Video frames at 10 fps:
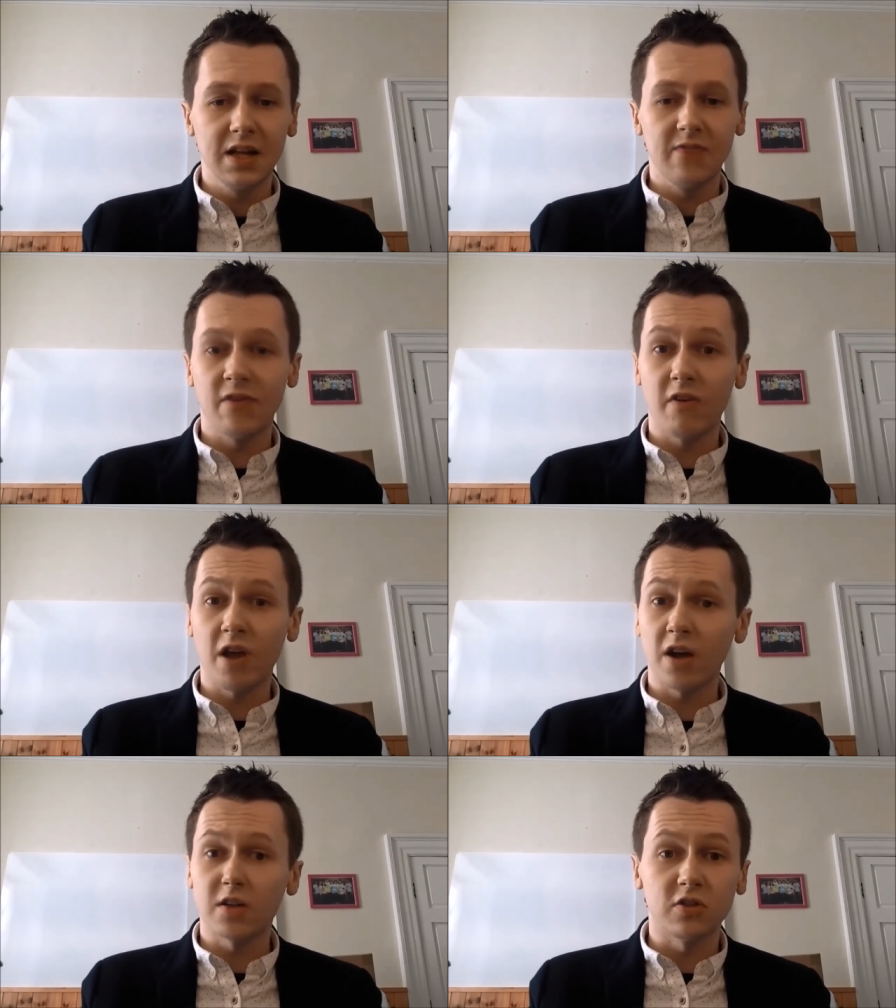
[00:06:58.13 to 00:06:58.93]
very
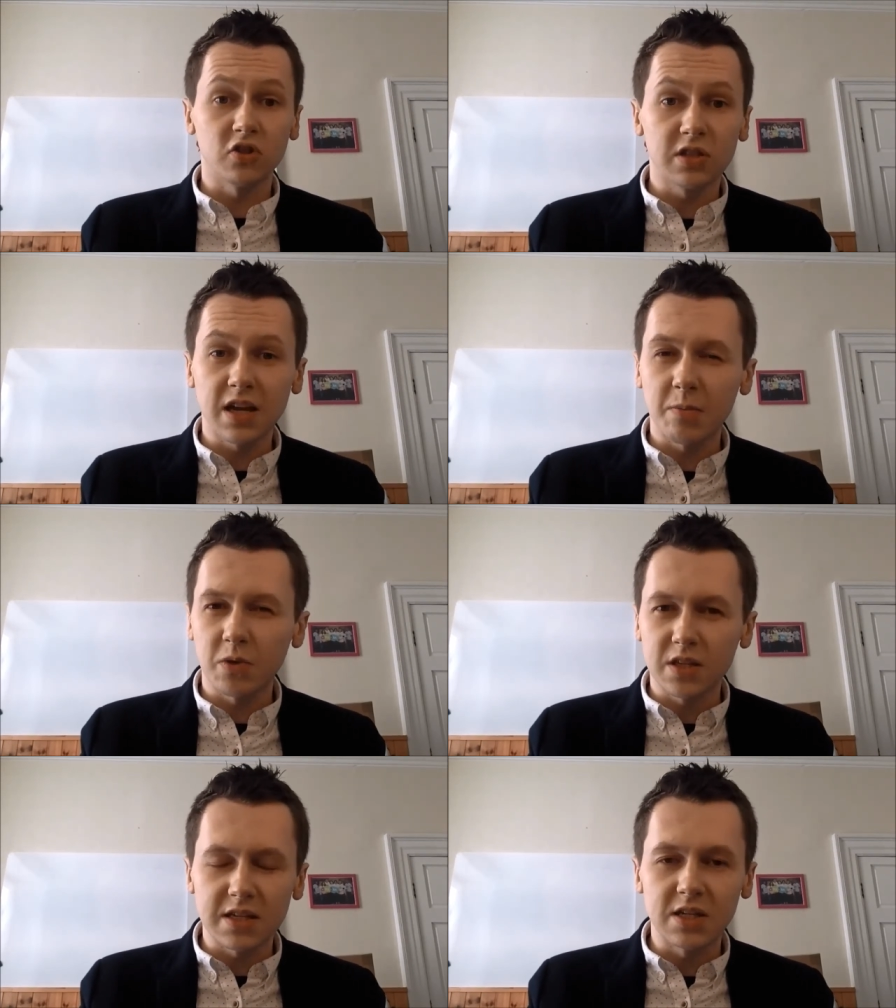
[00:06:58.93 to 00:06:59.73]
hard to understand
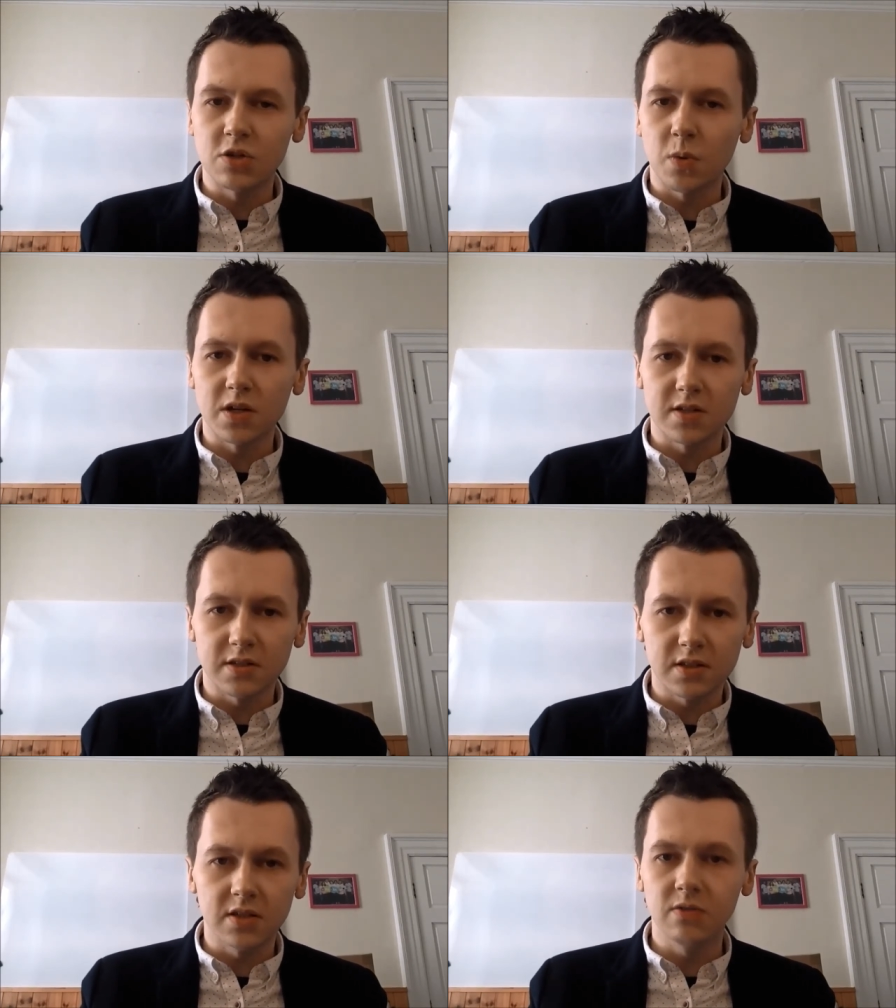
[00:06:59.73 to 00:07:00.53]
what the teacher wants
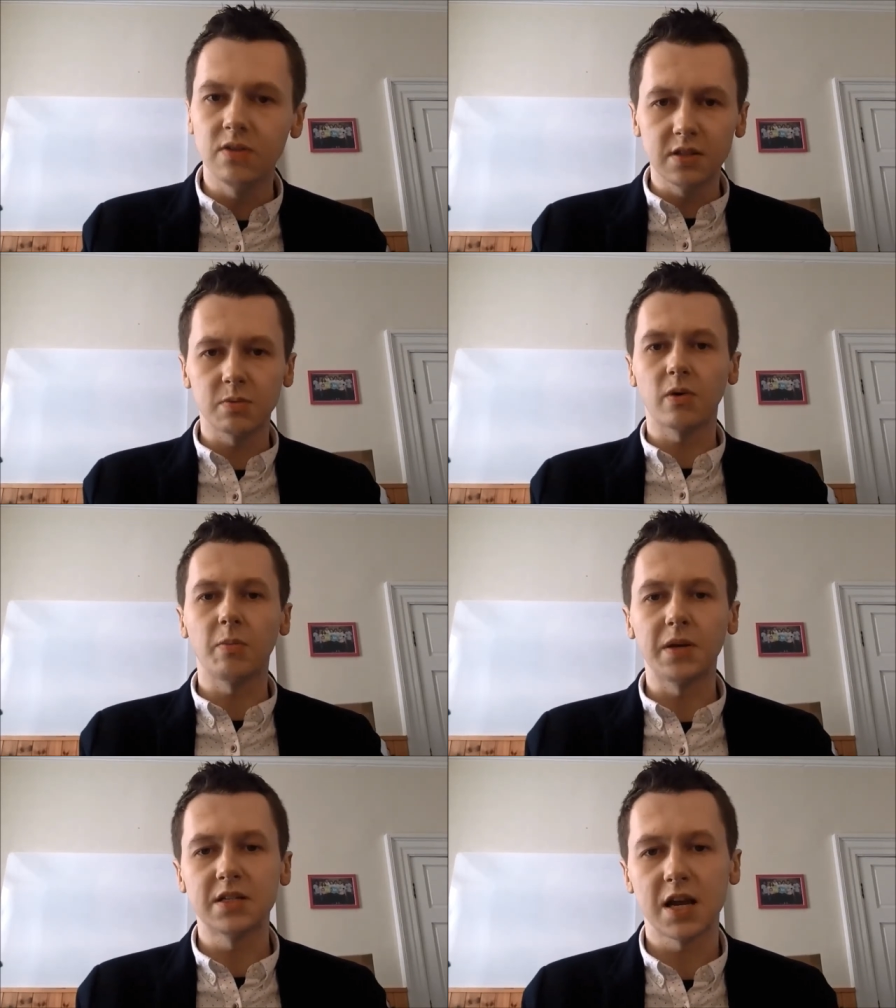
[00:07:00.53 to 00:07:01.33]
us to do. These were all
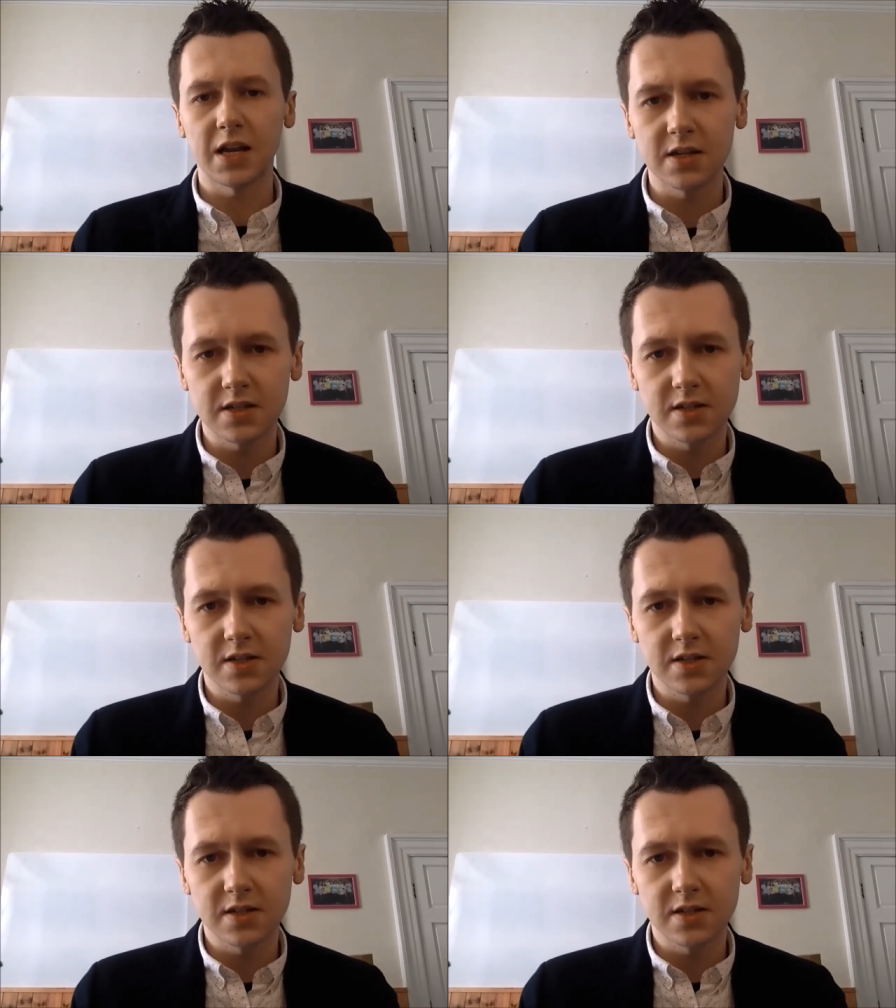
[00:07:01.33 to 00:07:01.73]
big challenges.